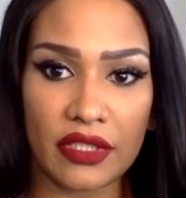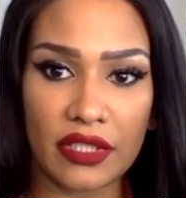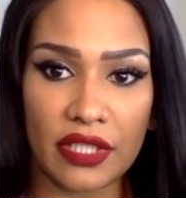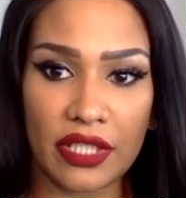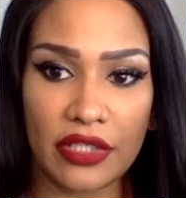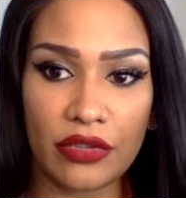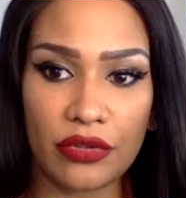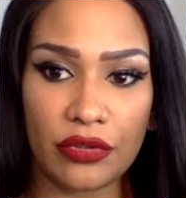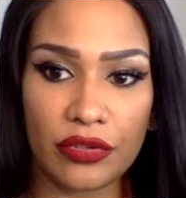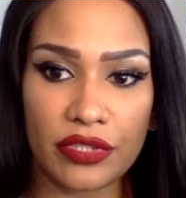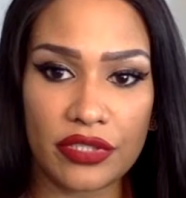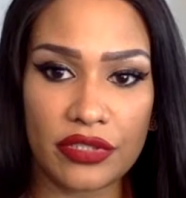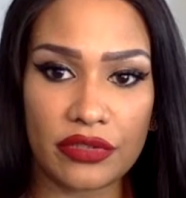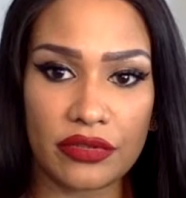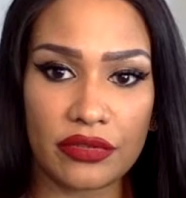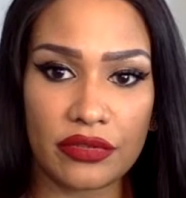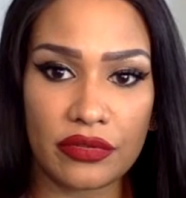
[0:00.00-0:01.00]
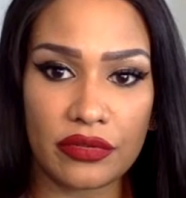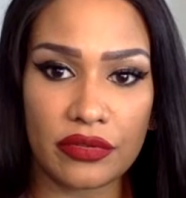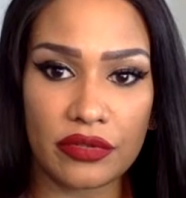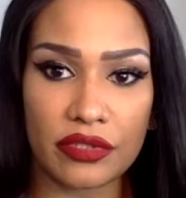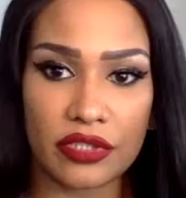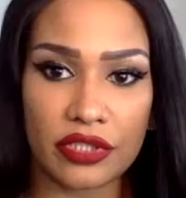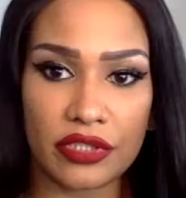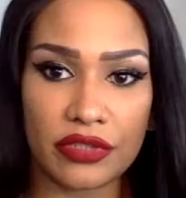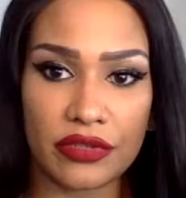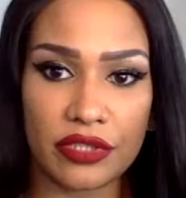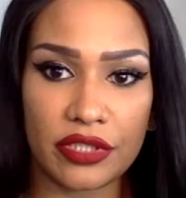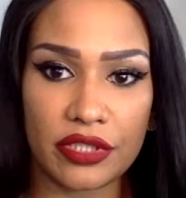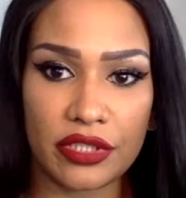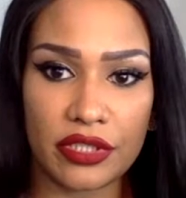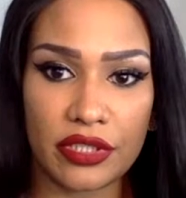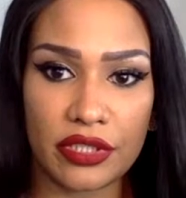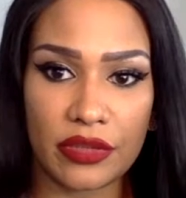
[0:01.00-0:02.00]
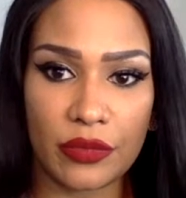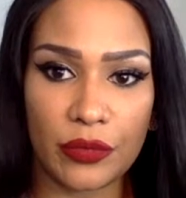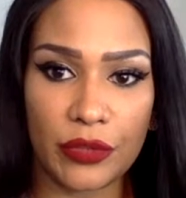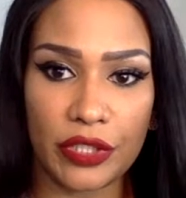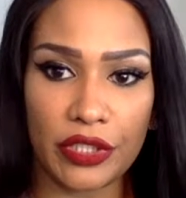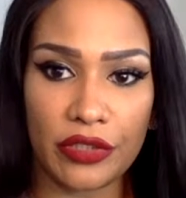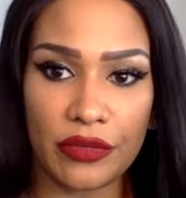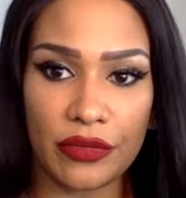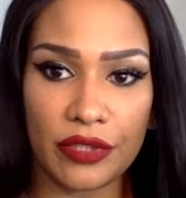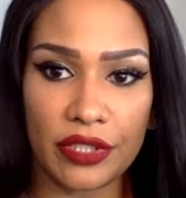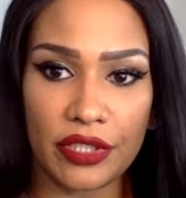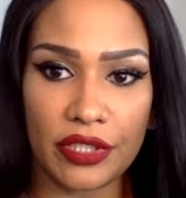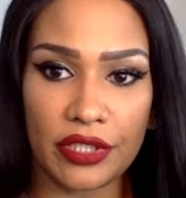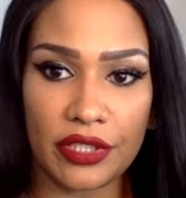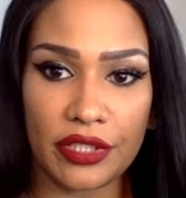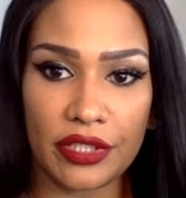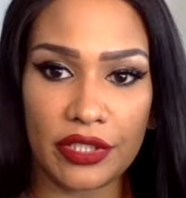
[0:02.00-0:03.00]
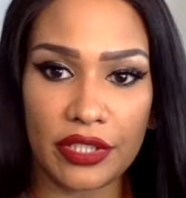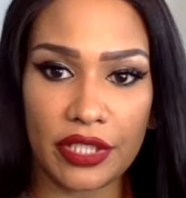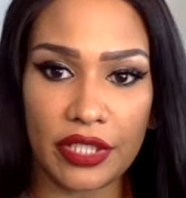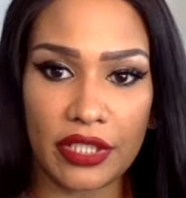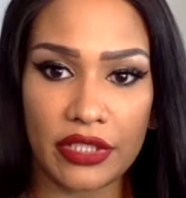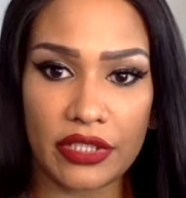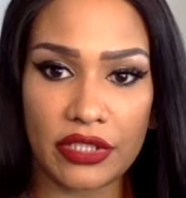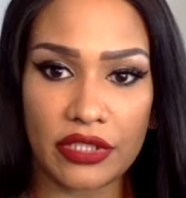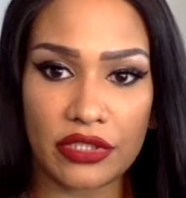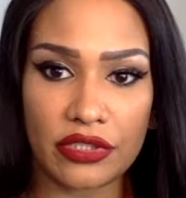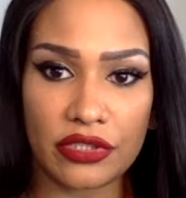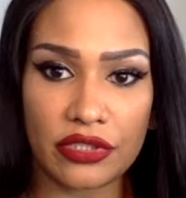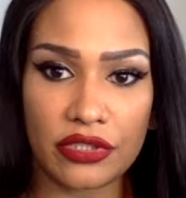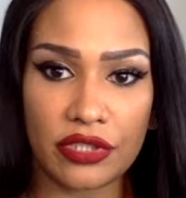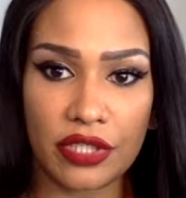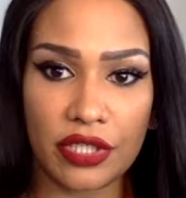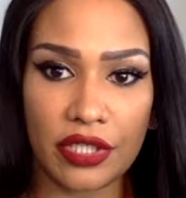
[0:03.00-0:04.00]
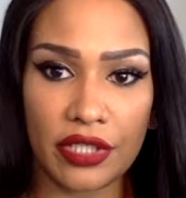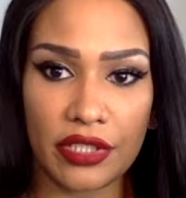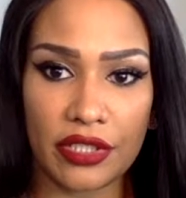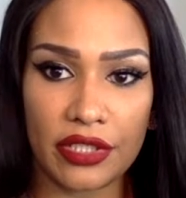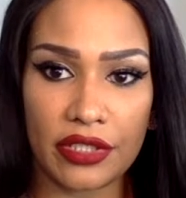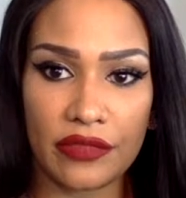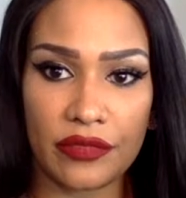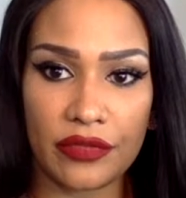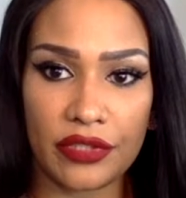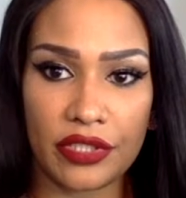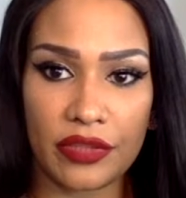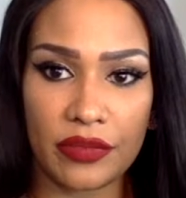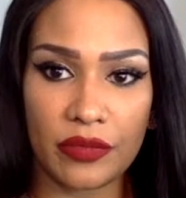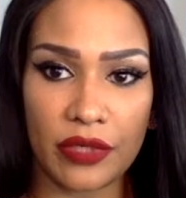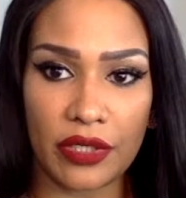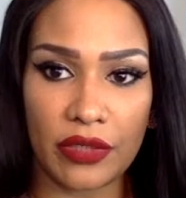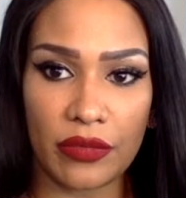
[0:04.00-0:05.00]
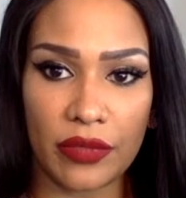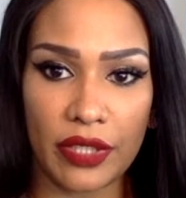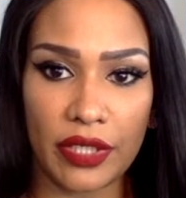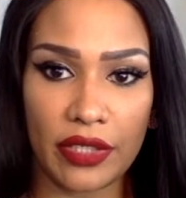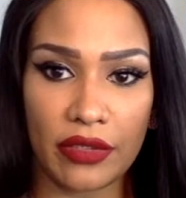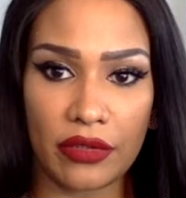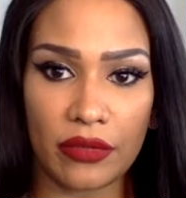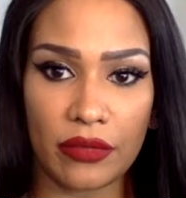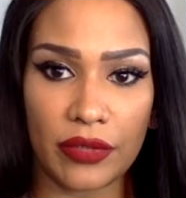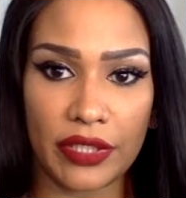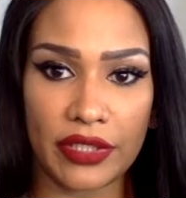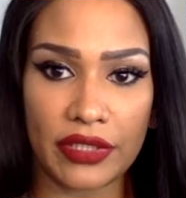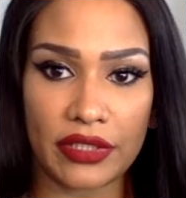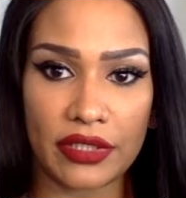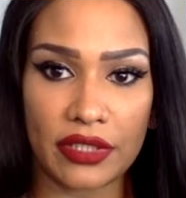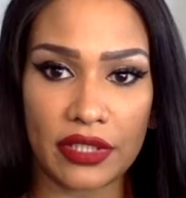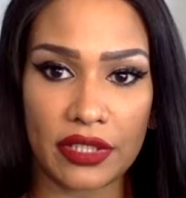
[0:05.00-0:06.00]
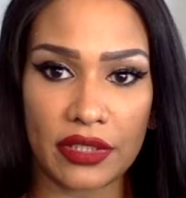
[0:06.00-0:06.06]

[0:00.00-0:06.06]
Thank you, Crystal. Shira, when you get engaged, should I live with him right away or wait till I